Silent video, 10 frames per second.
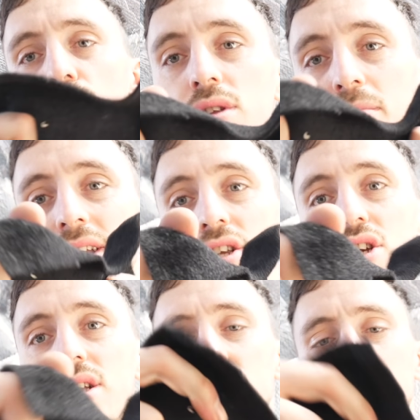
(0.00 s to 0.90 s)

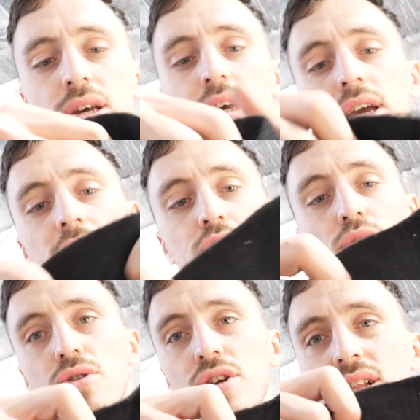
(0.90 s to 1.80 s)
dimensions. It's
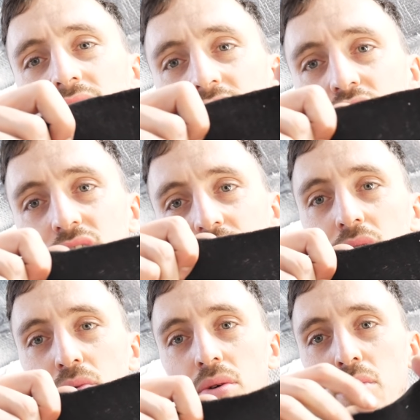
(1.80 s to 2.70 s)
not just like
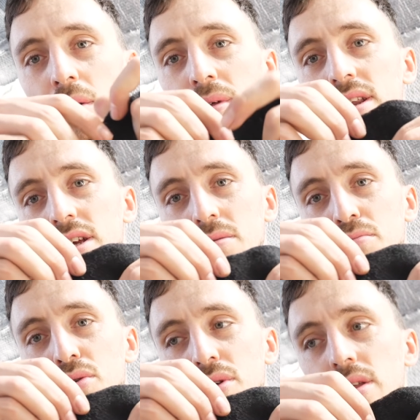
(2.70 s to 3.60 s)
stretchy one way but then doesn't
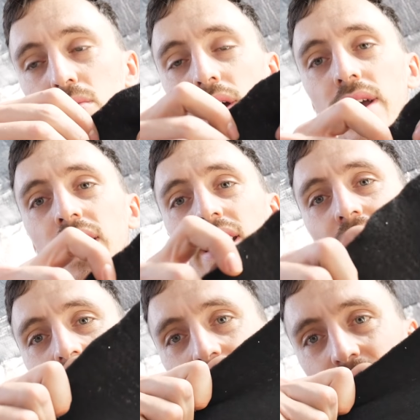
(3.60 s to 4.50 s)
pull the other way.
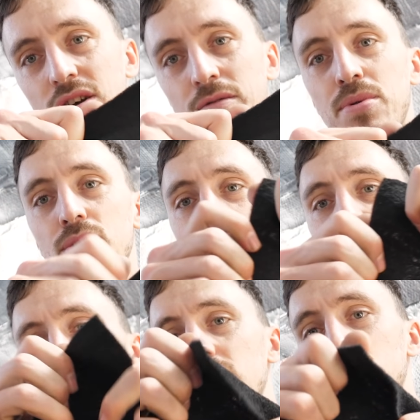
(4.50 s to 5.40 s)
This stuff
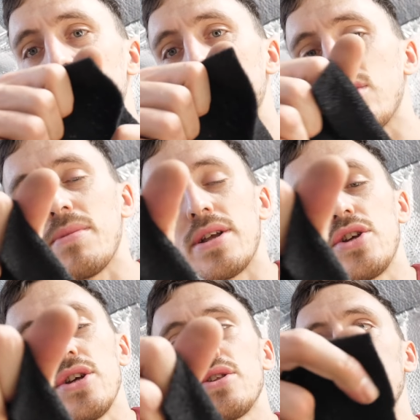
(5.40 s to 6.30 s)
pulls in all dimensions,